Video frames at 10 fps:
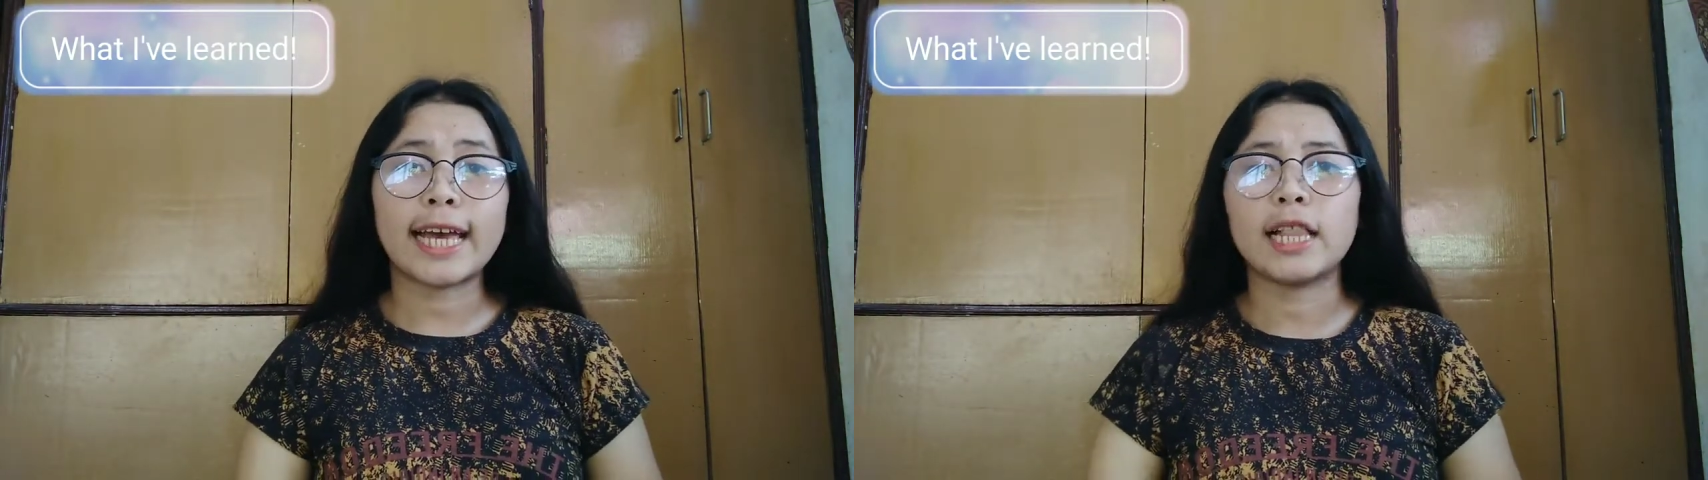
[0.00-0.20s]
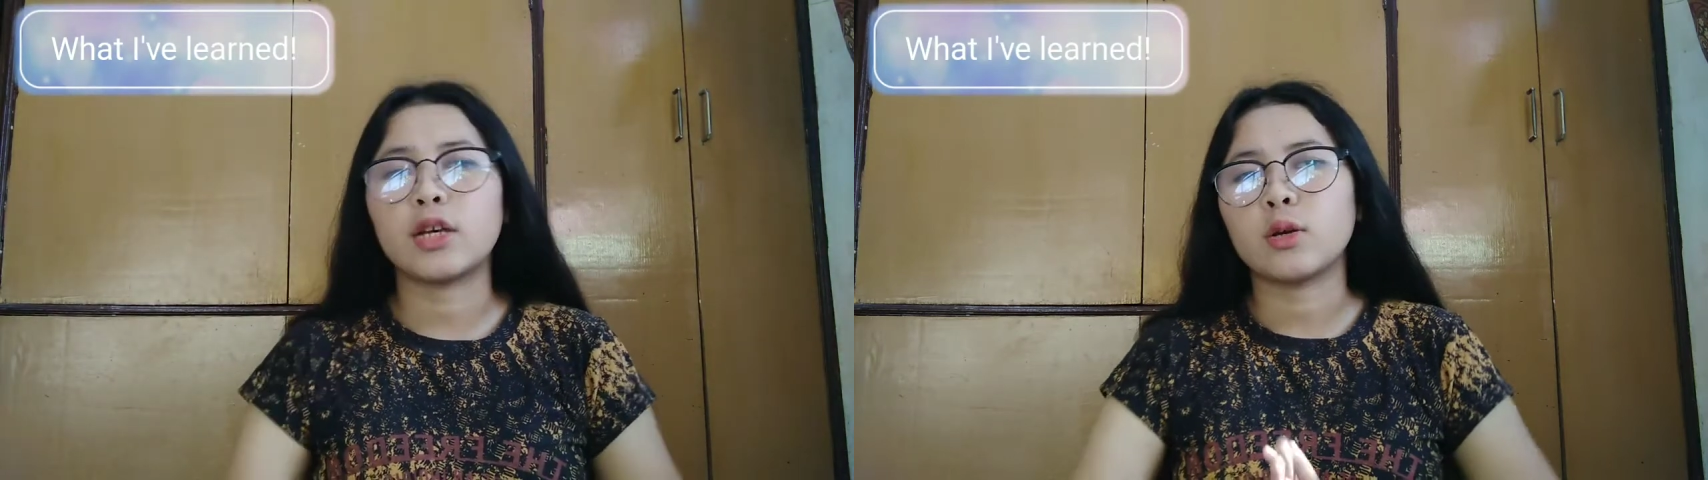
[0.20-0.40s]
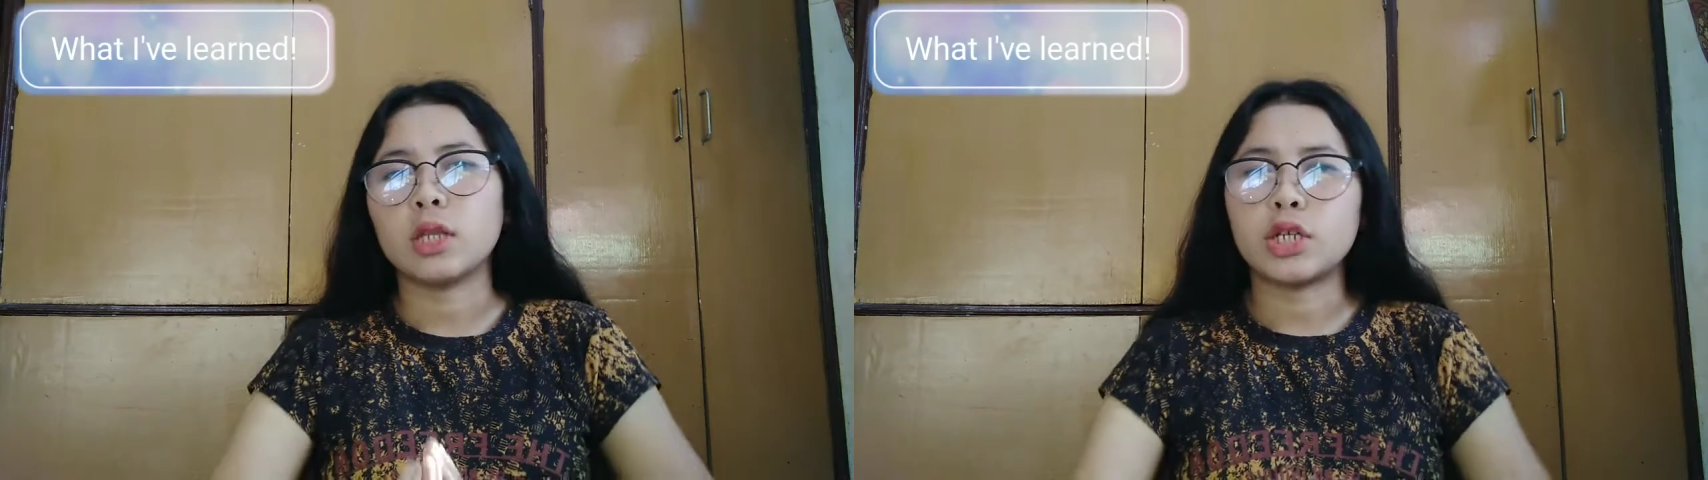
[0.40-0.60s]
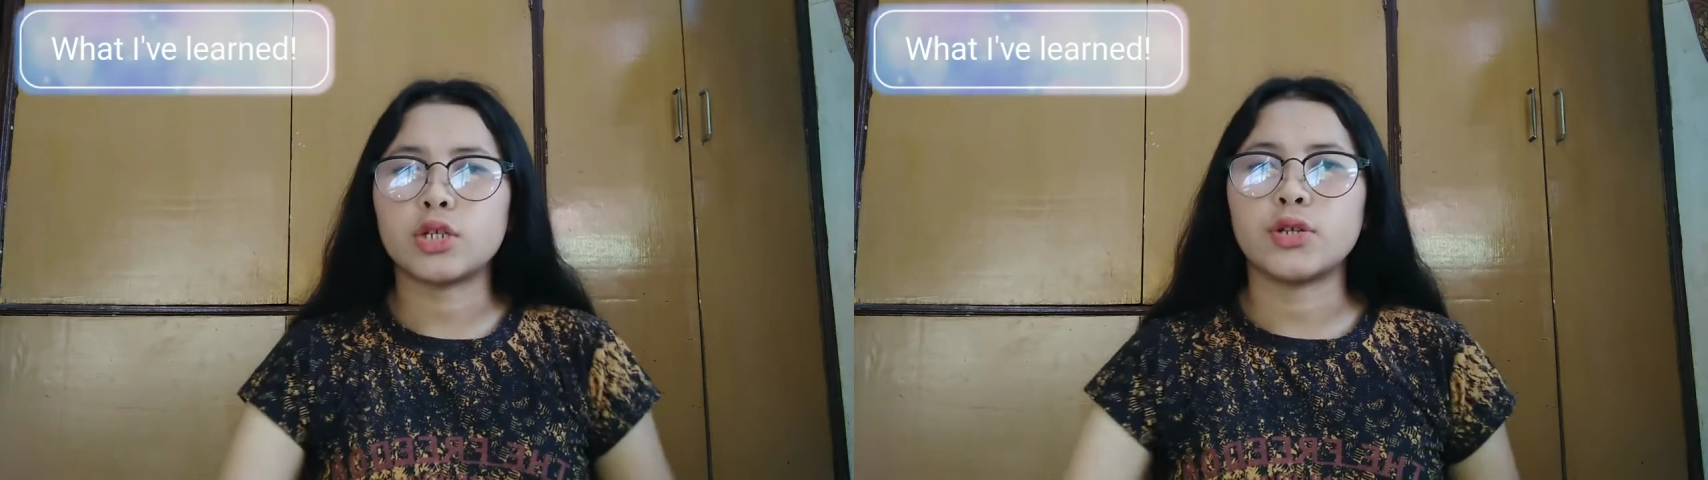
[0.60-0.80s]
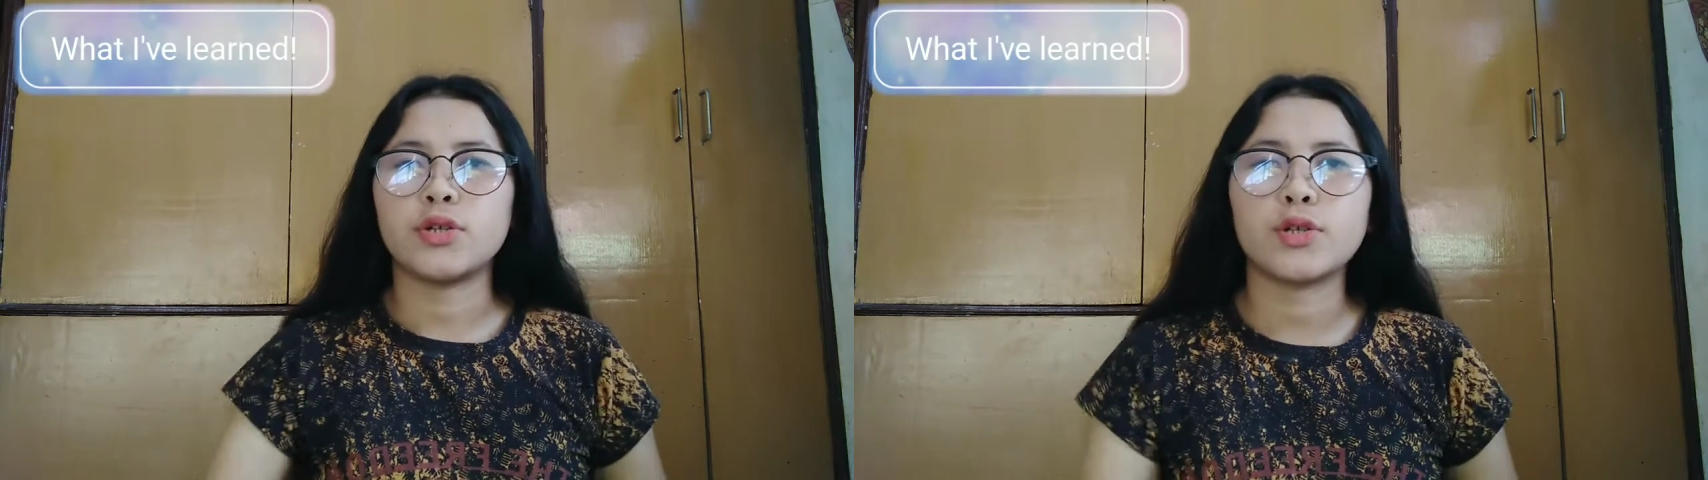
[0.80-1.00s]

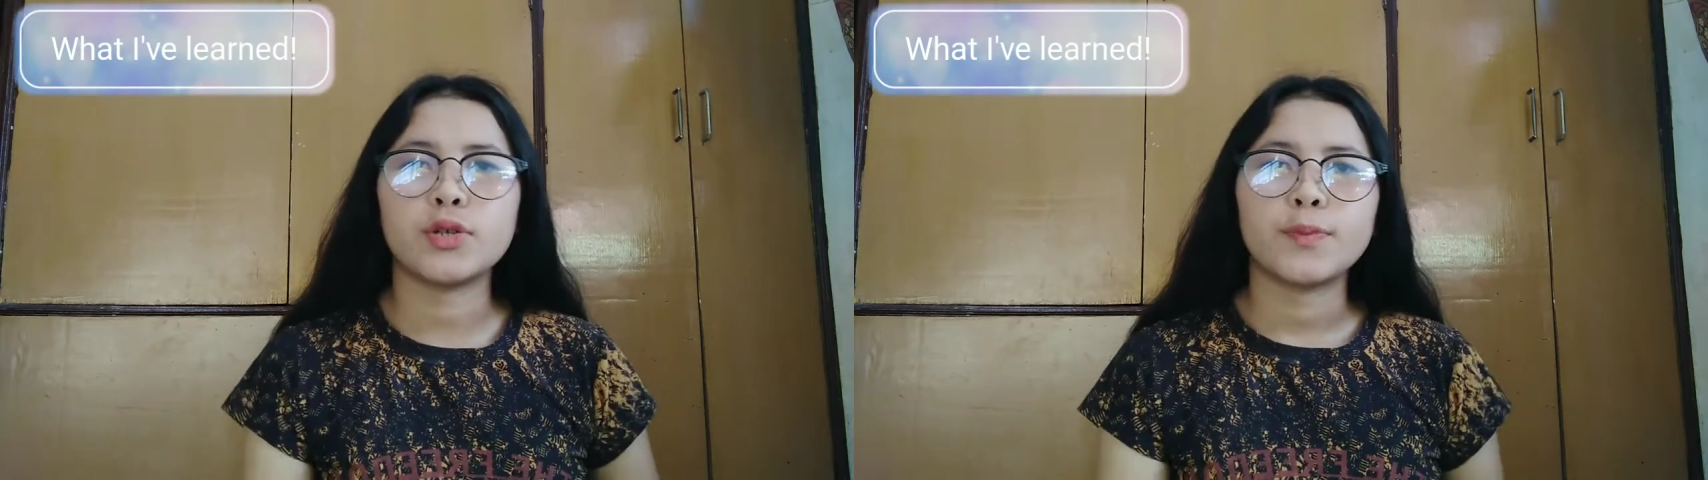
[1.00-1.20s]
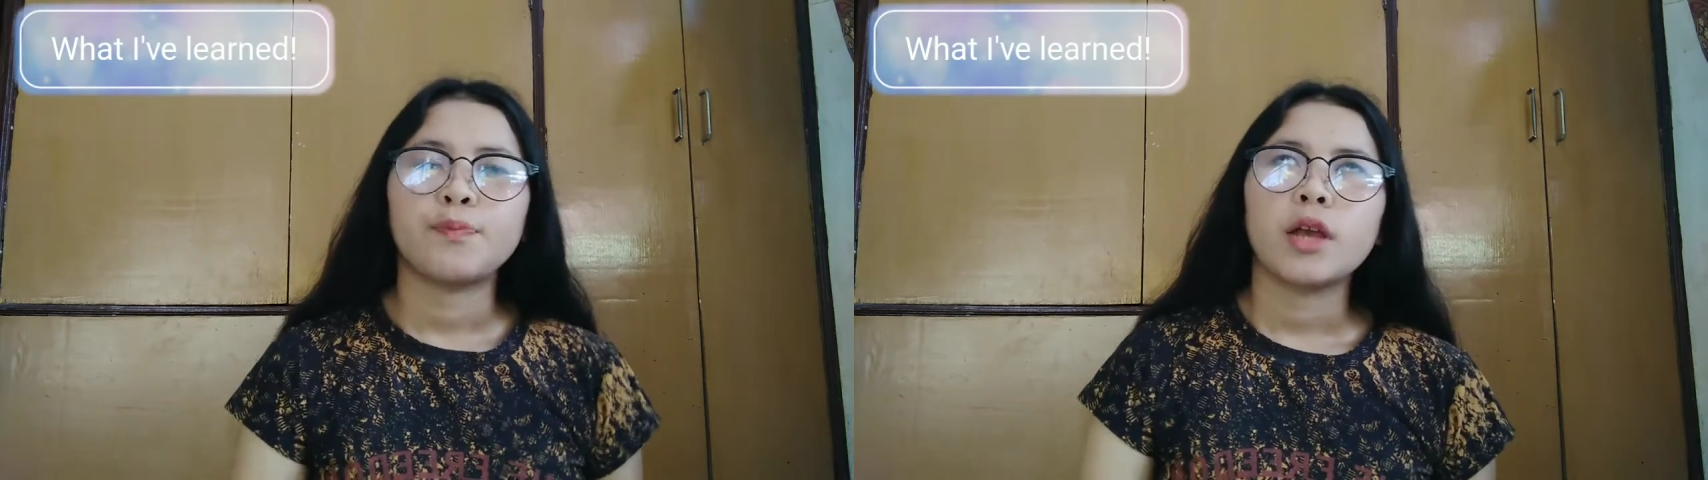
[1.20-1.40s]
calculations.